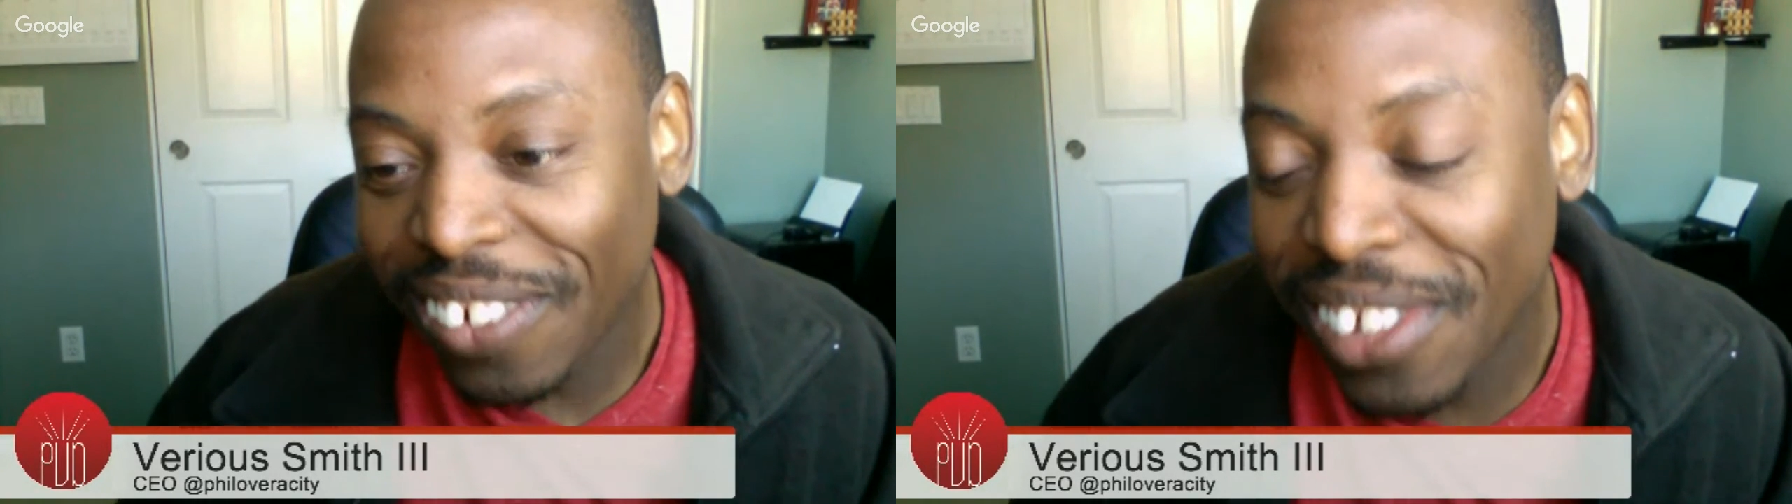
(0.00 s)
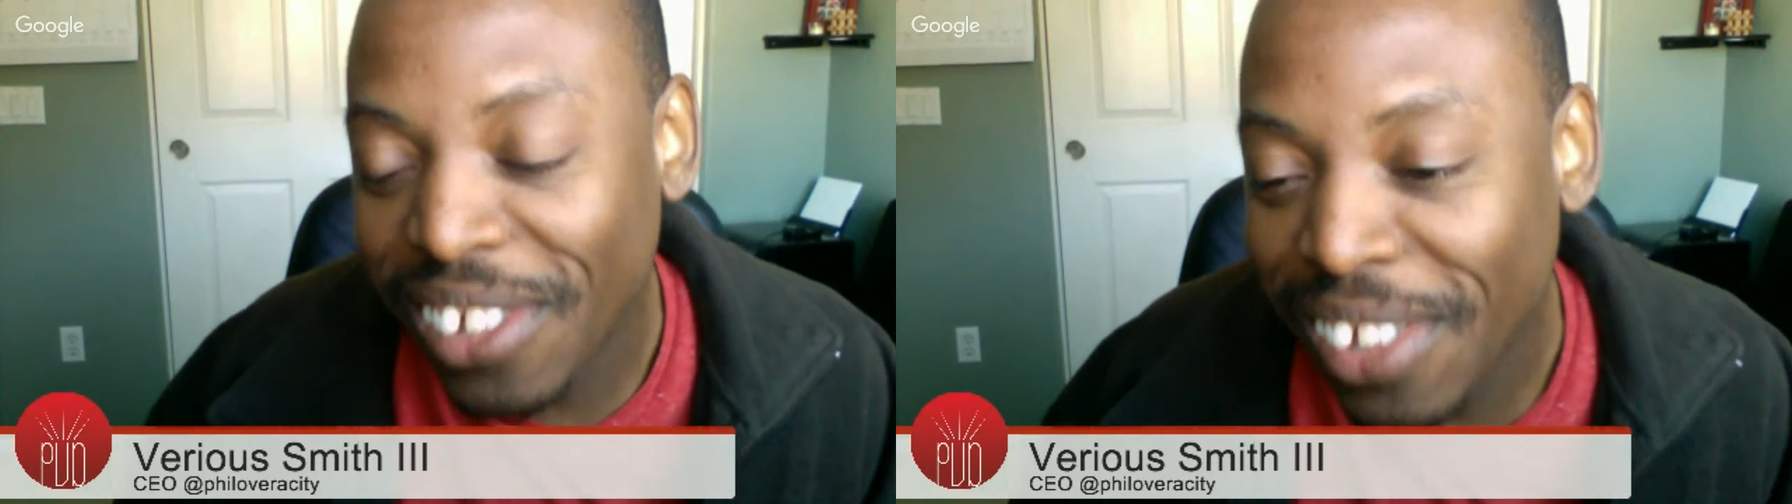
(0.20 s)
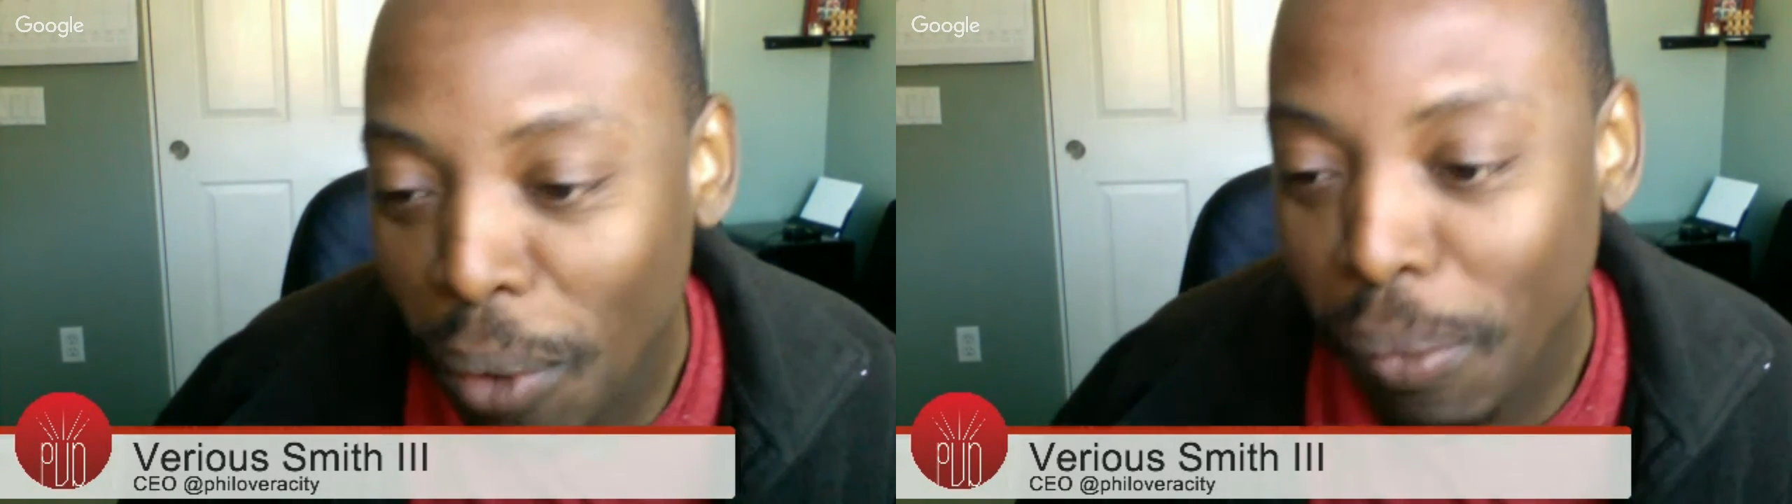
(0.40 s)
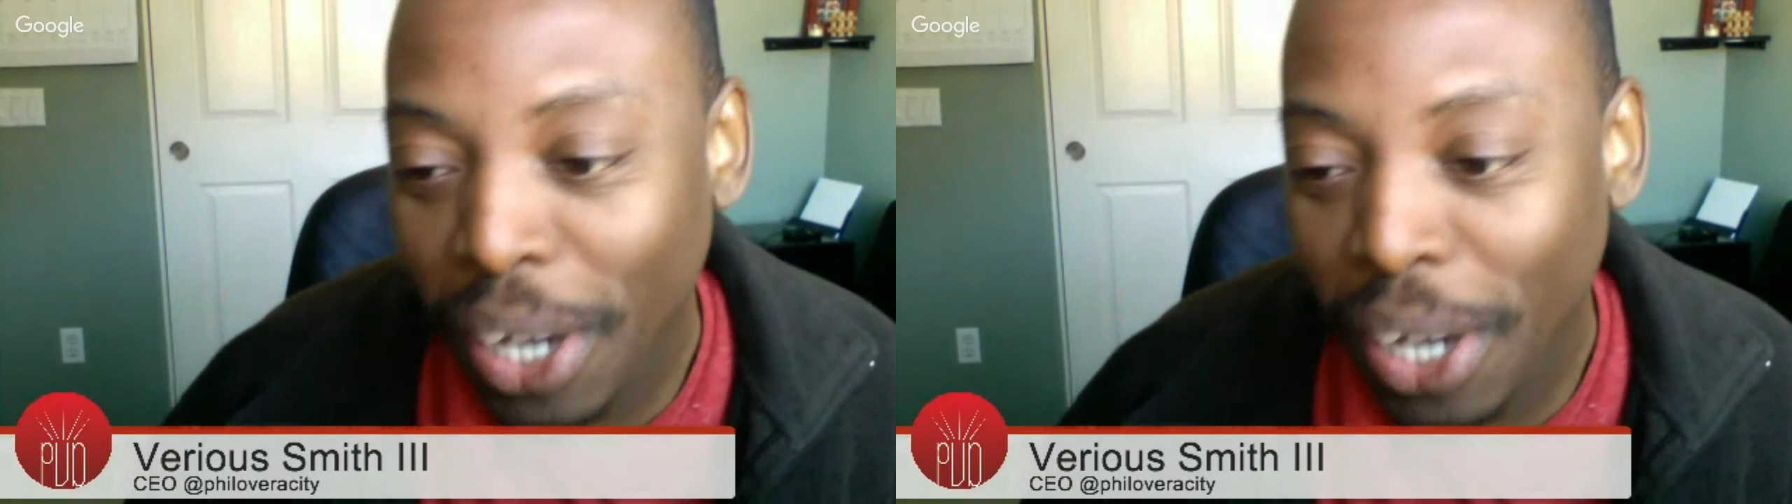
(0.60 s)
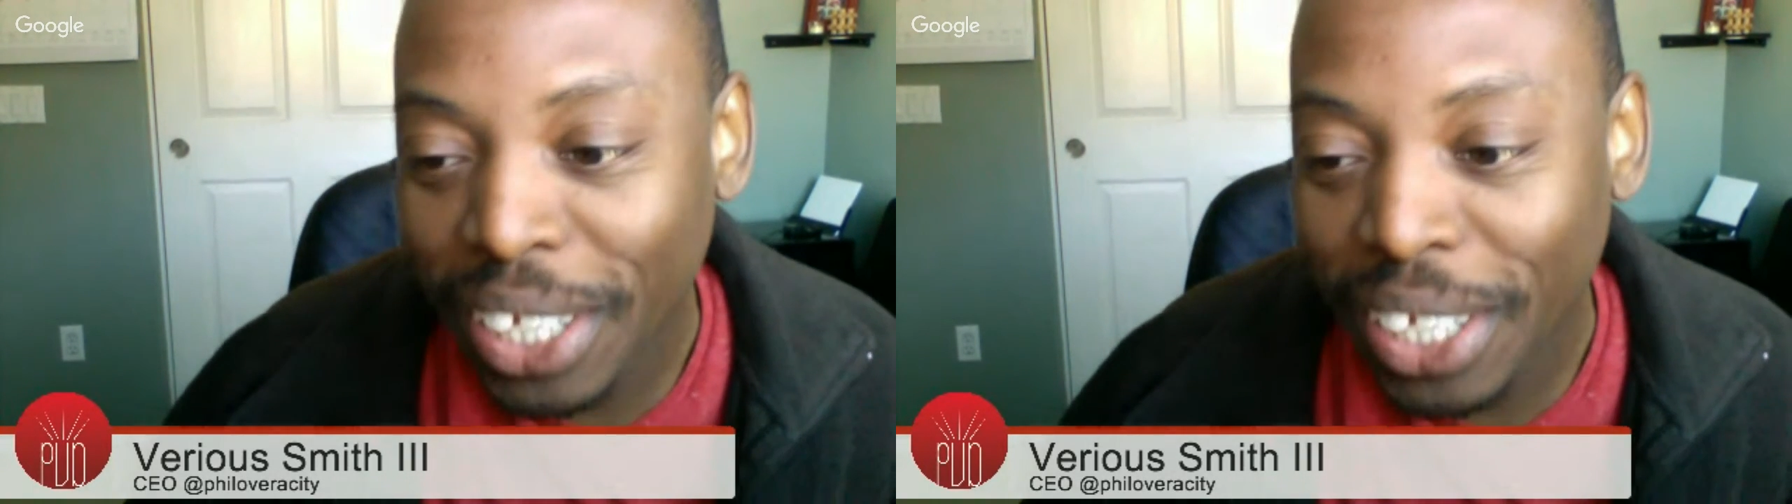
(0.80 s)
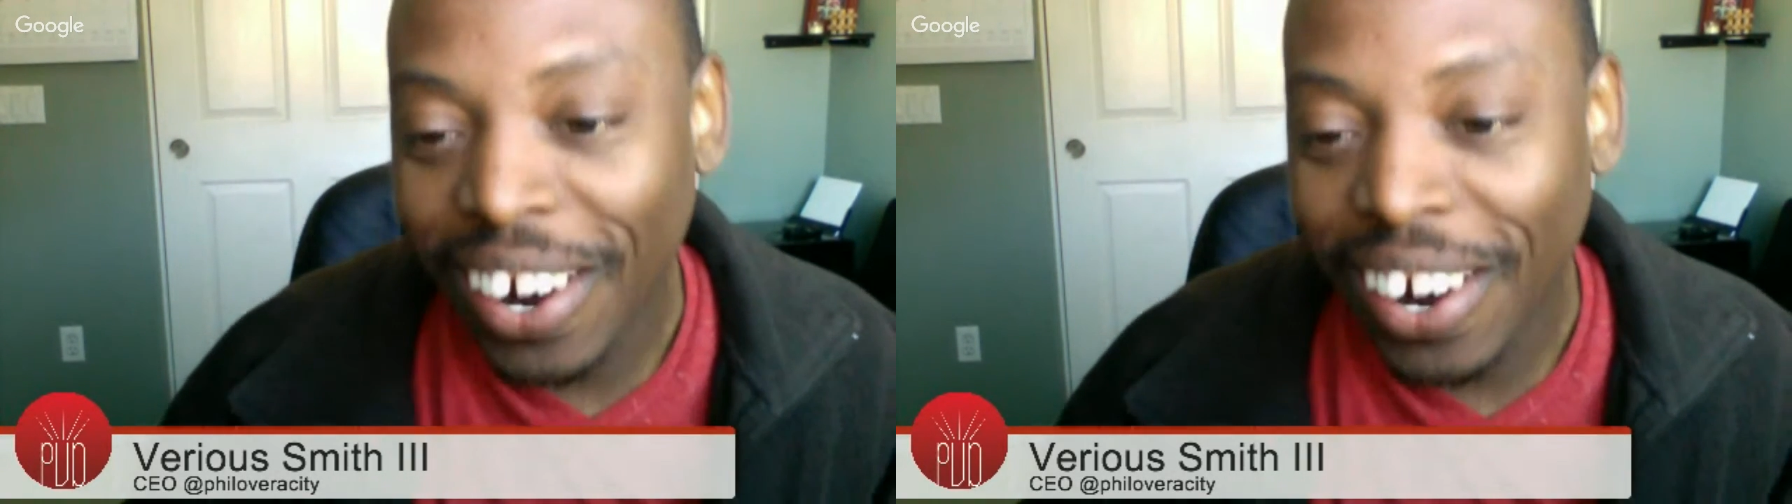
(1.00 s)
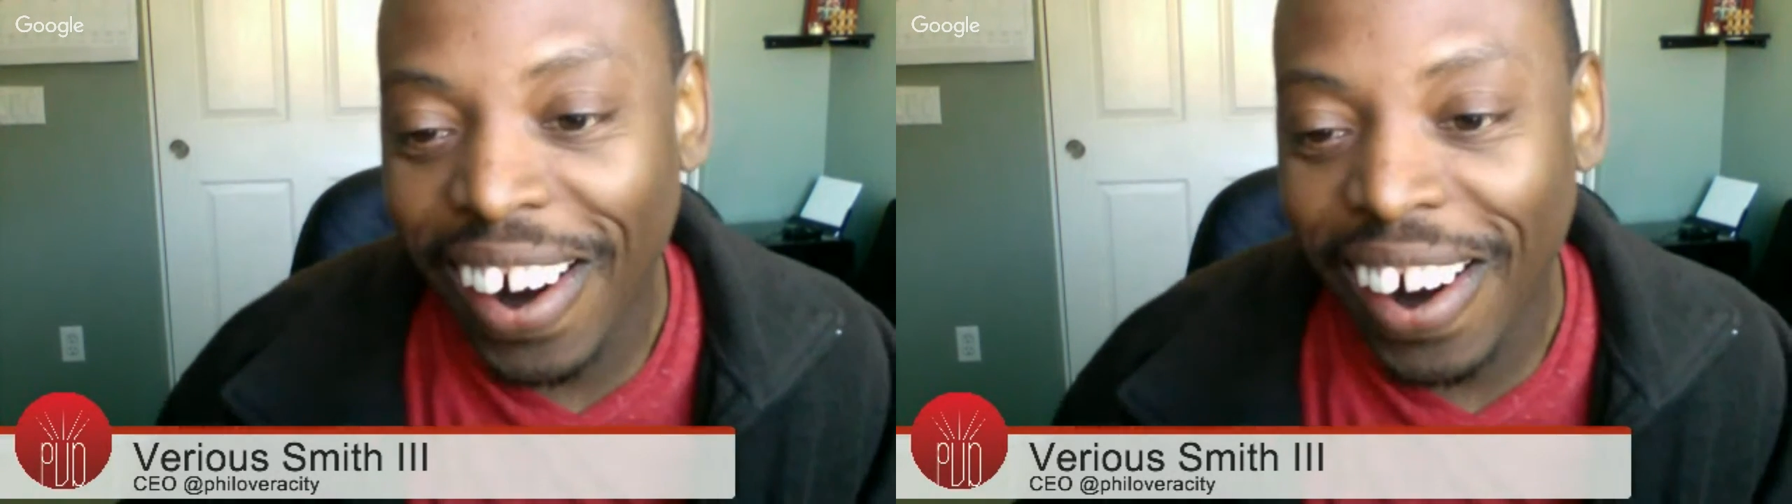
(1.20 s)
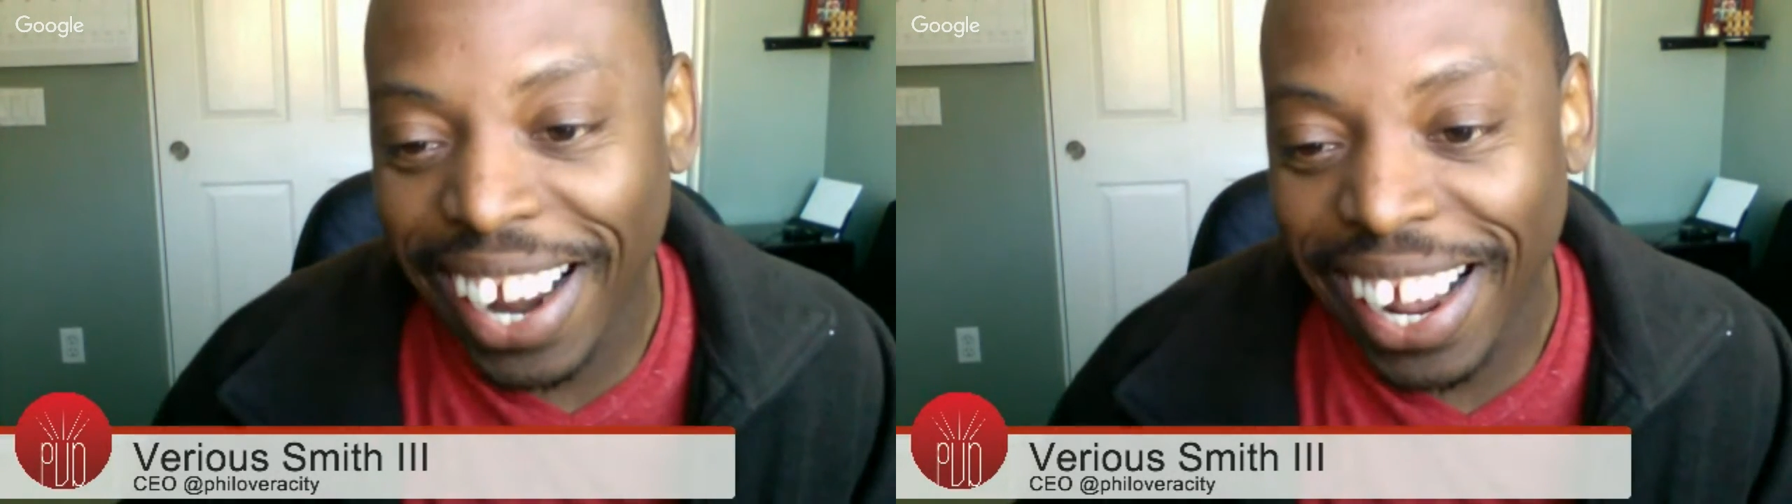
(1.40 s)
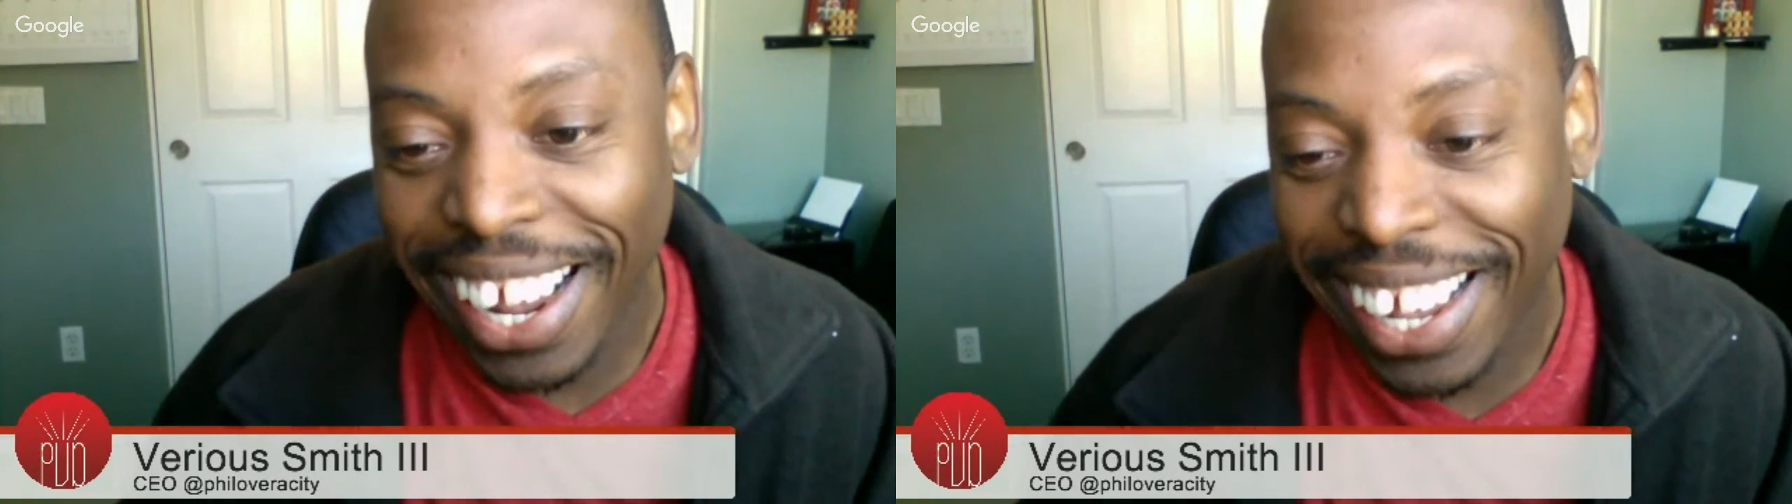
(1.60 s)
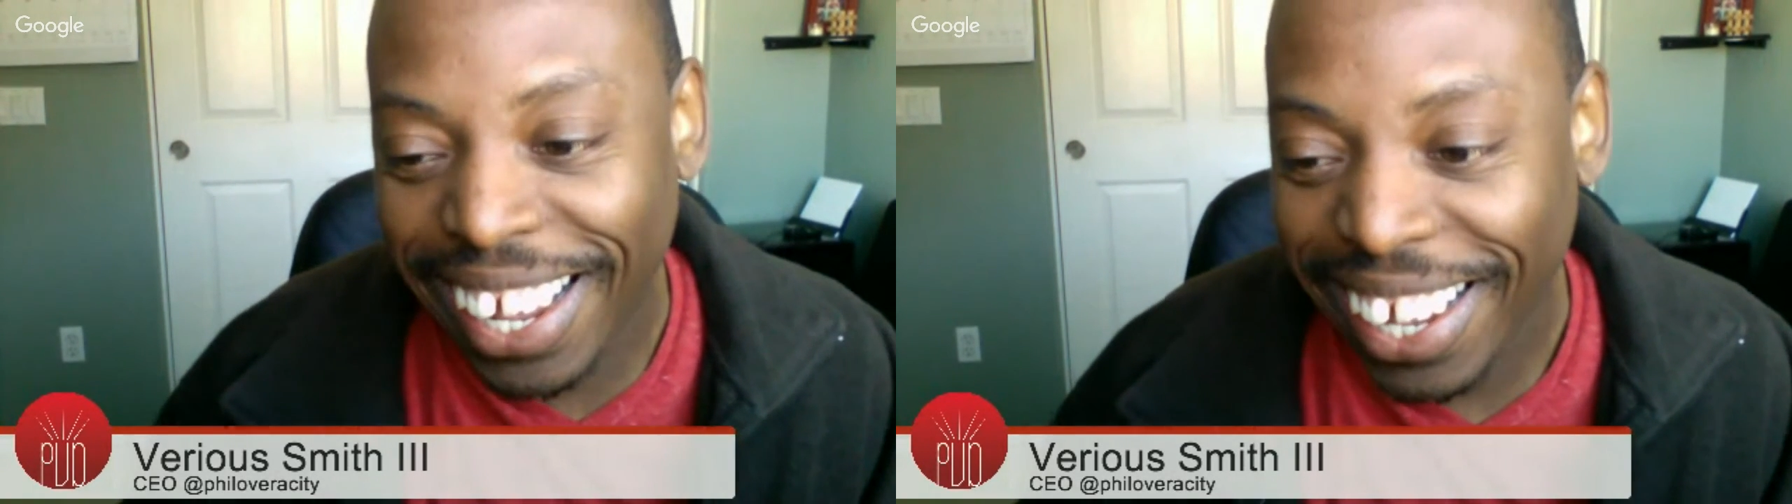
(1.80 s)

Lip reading: so much heartache.